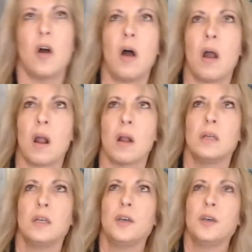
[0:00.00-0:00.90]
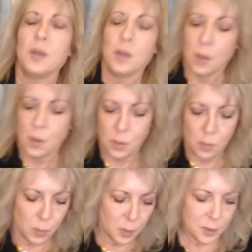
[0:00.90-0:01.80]
are
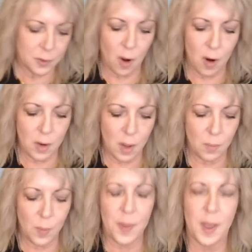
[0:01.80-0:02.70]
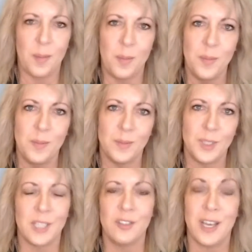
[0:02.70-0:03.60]
we'll start with a
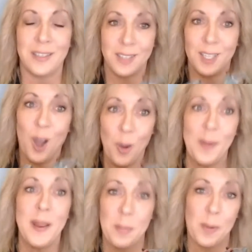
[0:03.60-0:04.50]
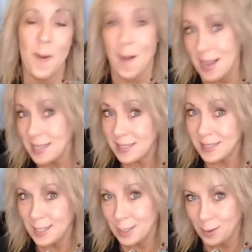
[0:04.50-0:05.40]
suggested opening
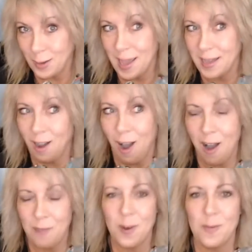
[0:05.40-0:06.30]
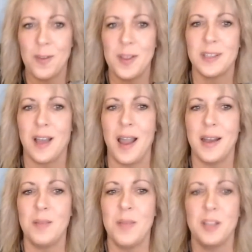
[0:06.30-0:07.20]
price, okay, to offer for this
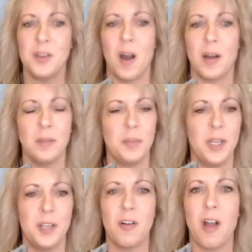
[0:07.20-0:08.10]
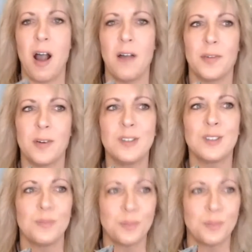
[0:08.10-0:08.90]
item, and you all can put in your offers